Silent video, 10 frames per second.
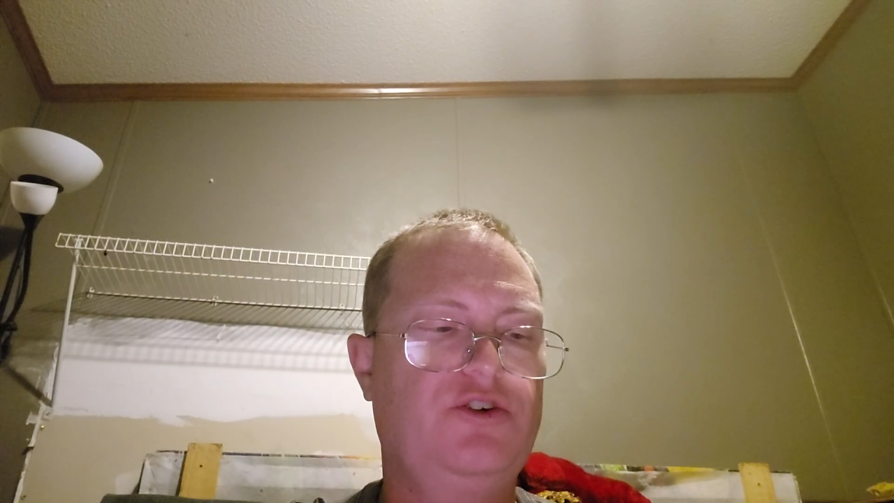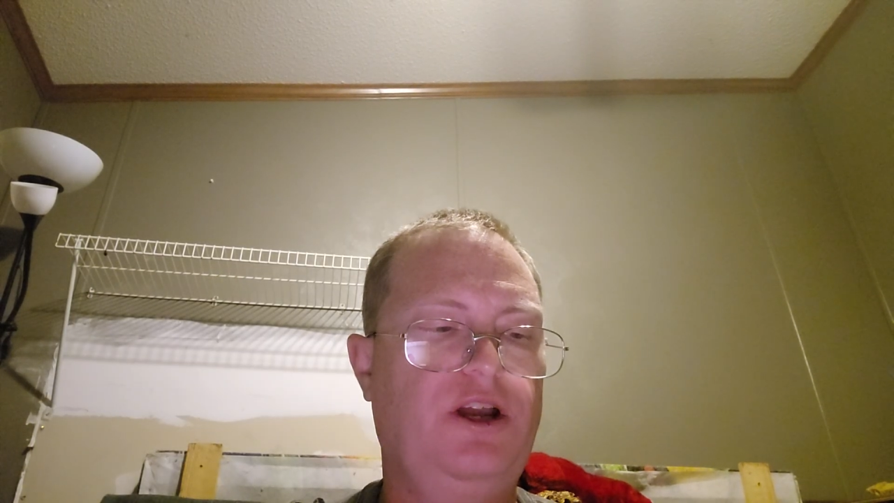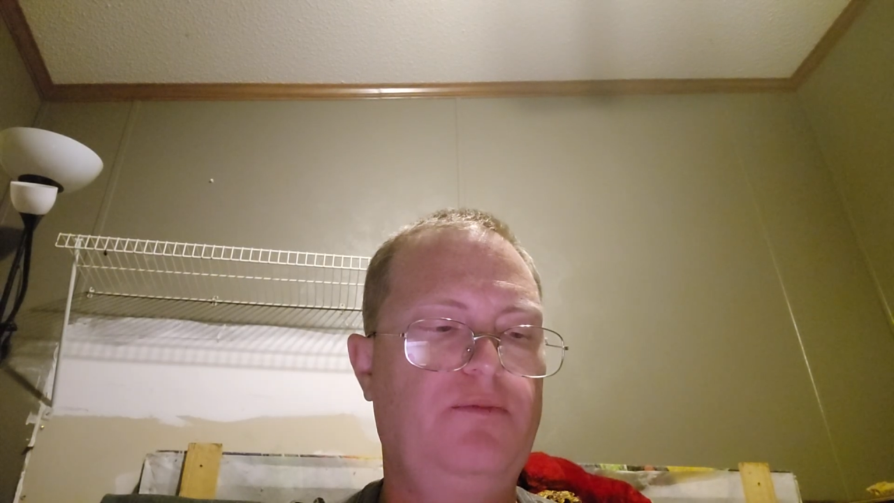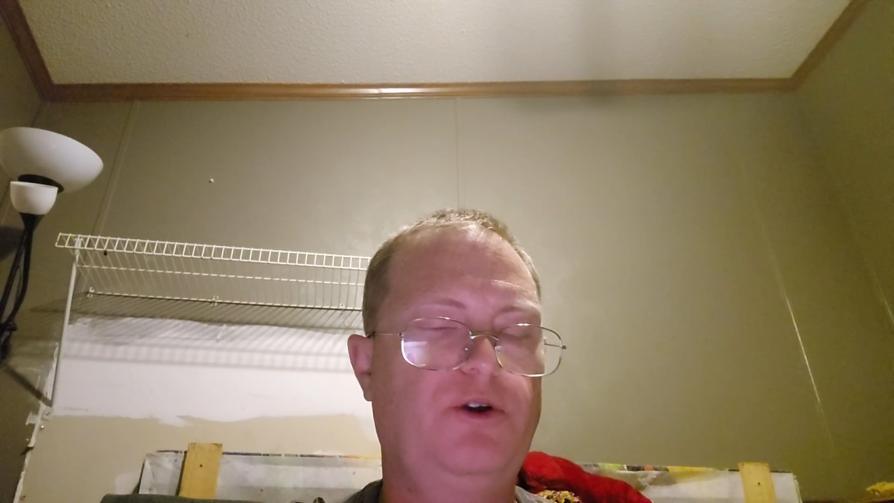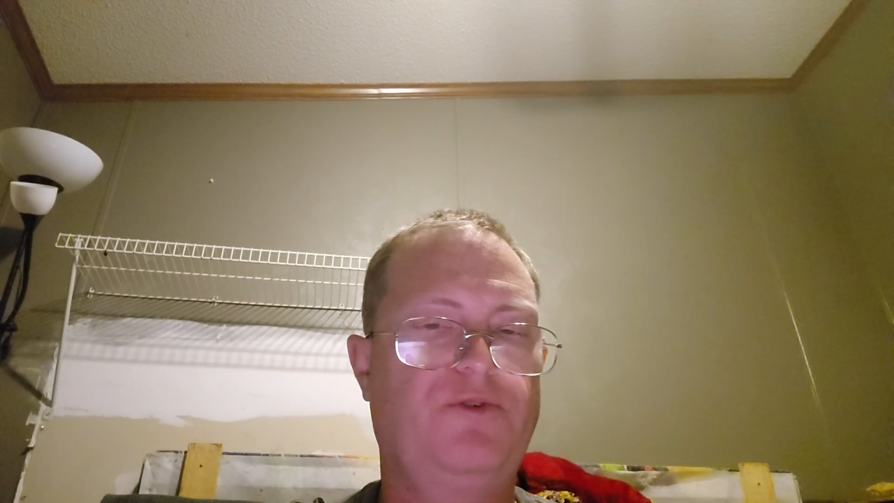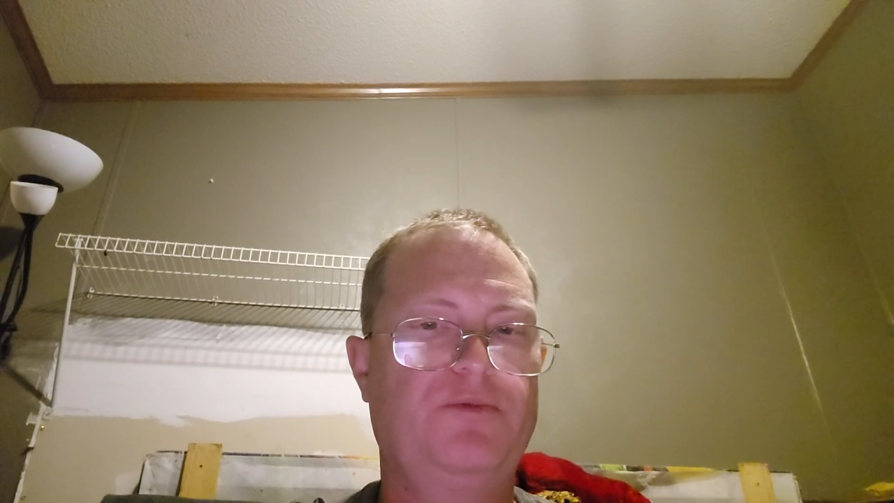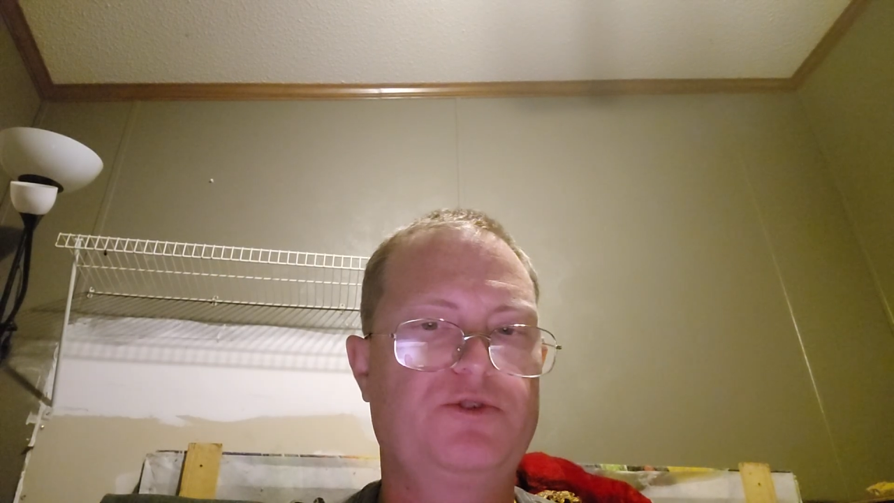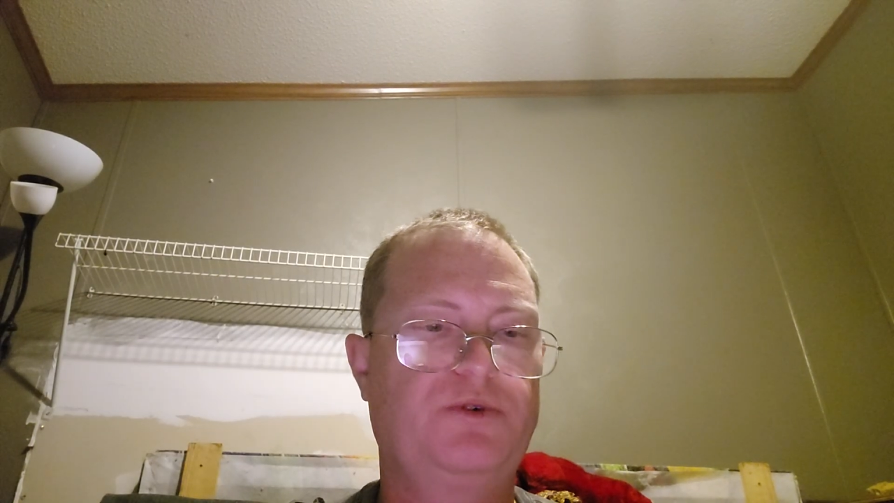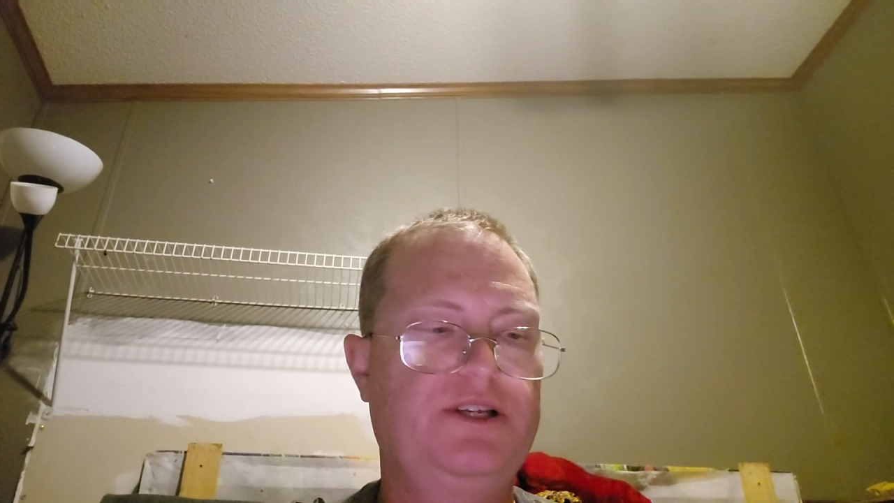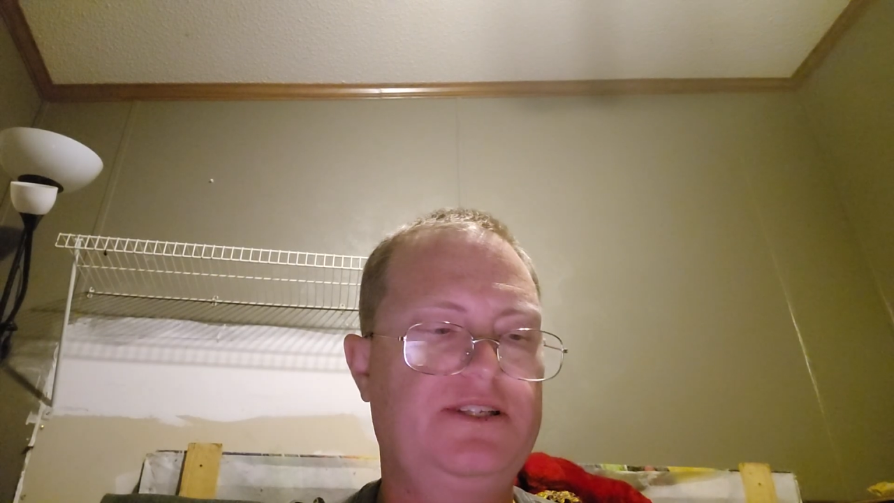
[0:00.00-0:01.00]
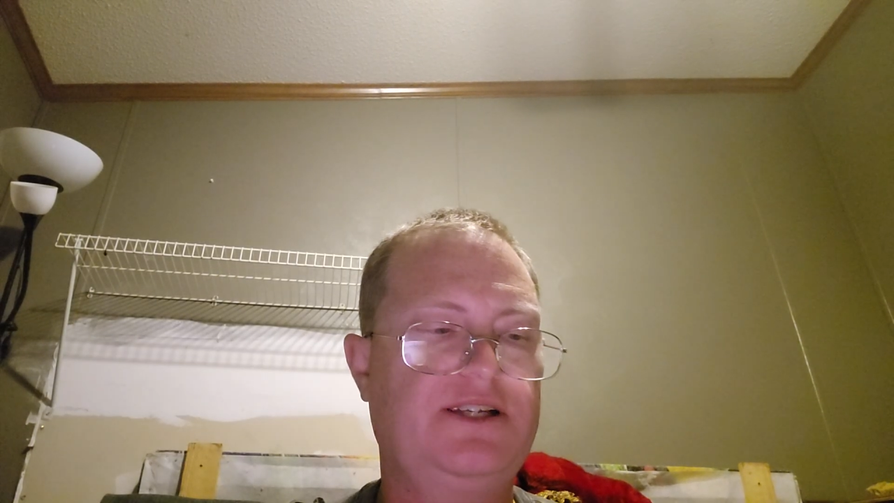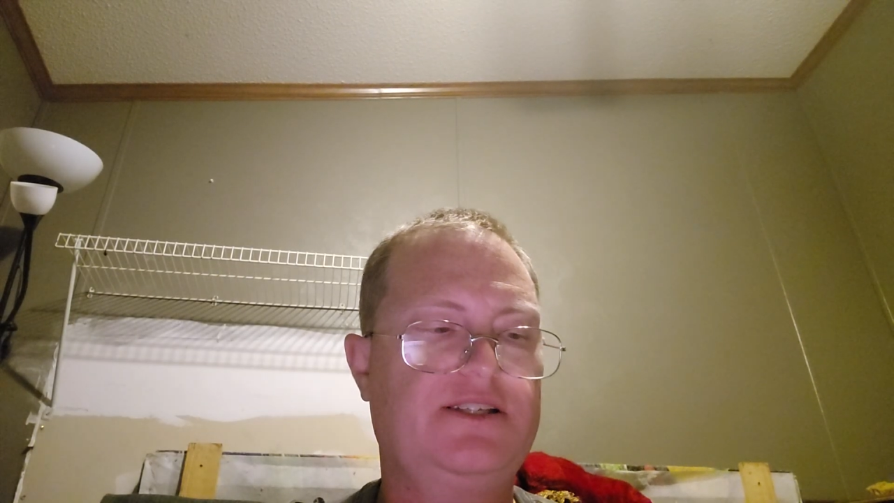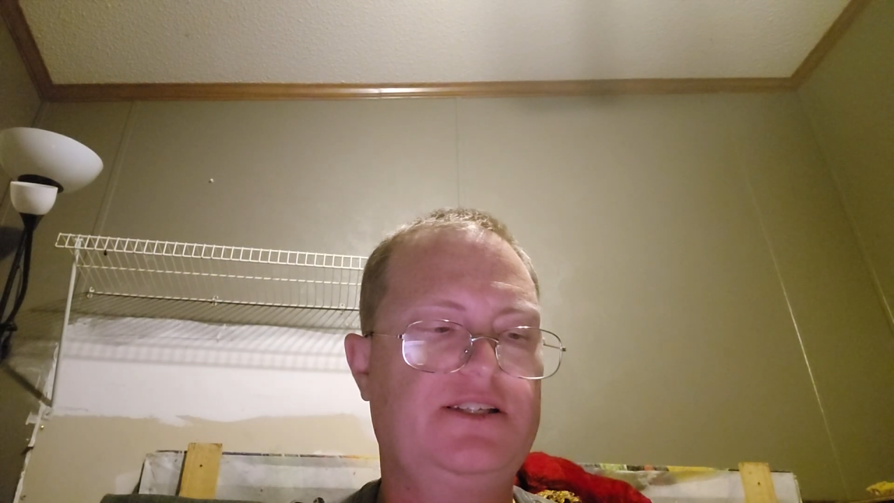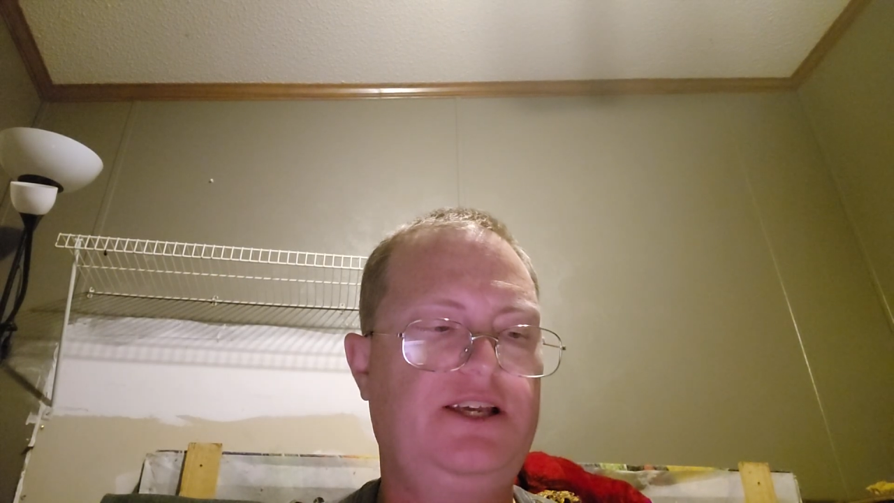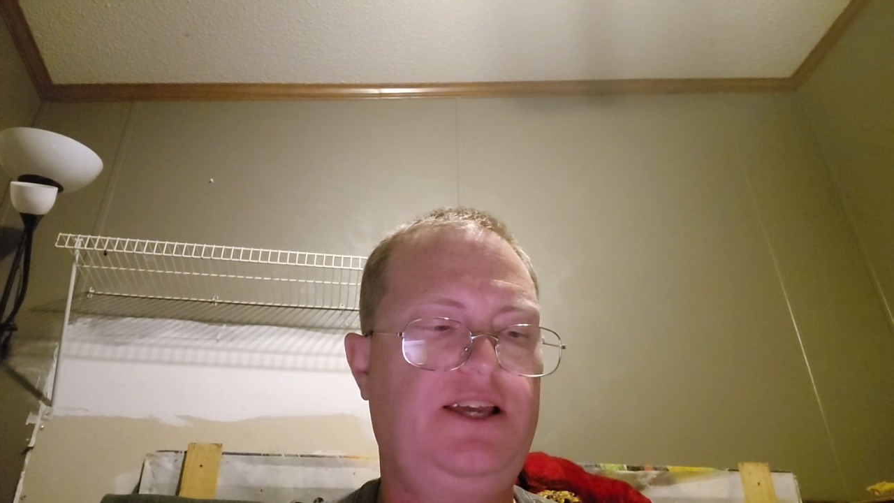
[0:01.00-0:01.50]
Kramer from
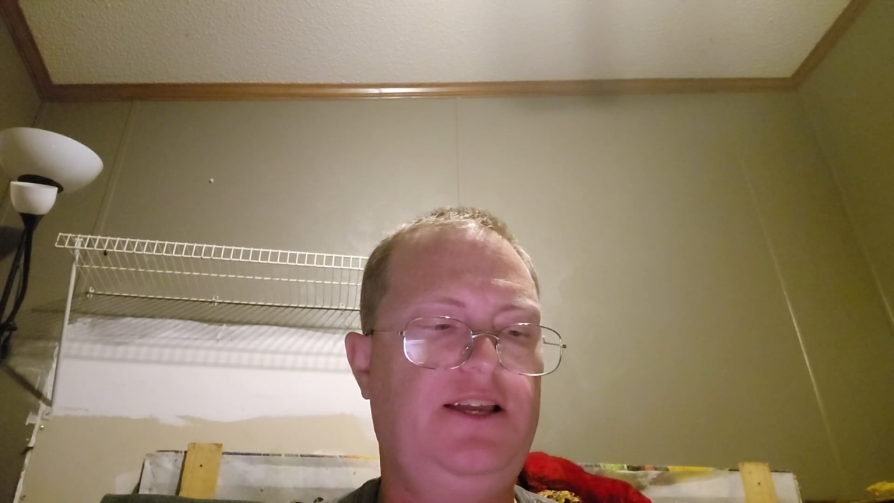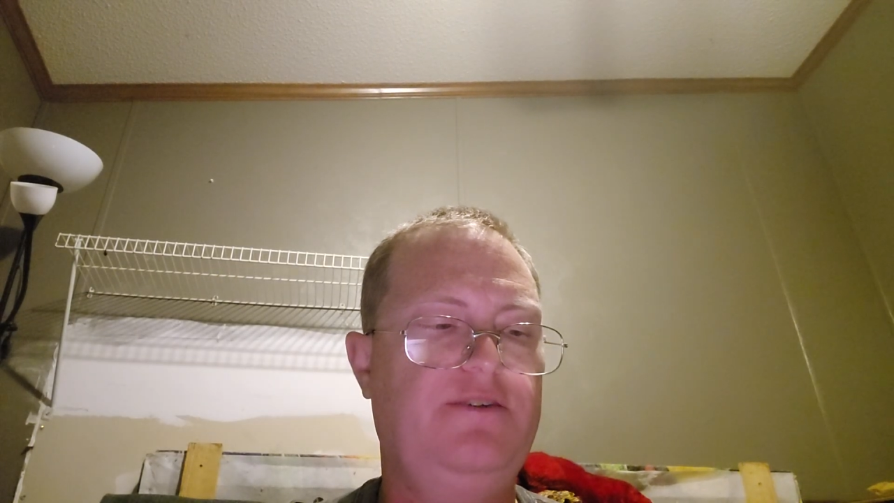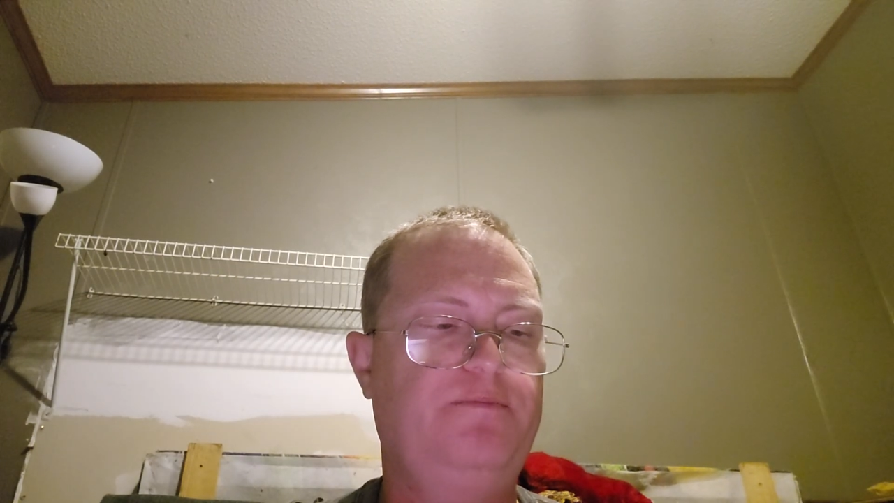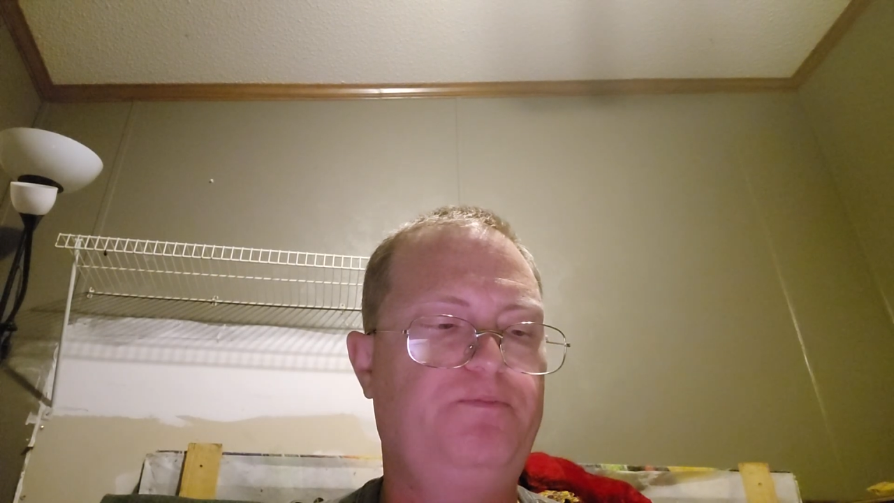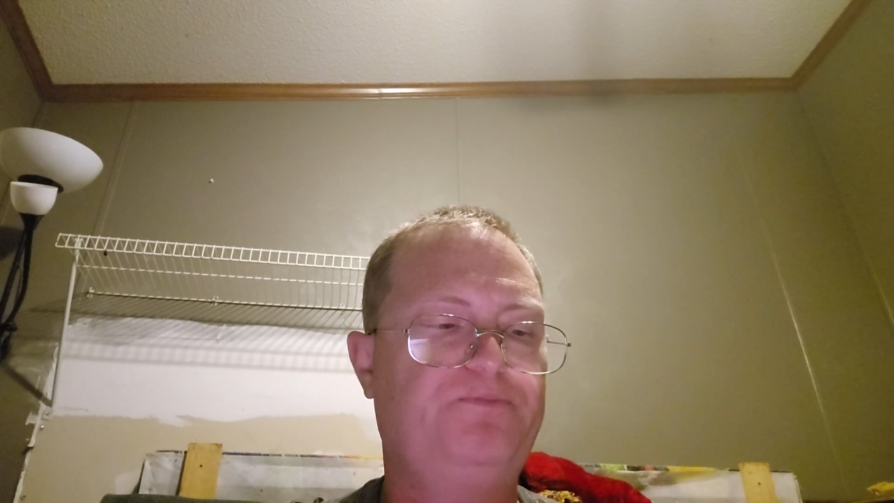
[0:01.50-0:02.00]
2016,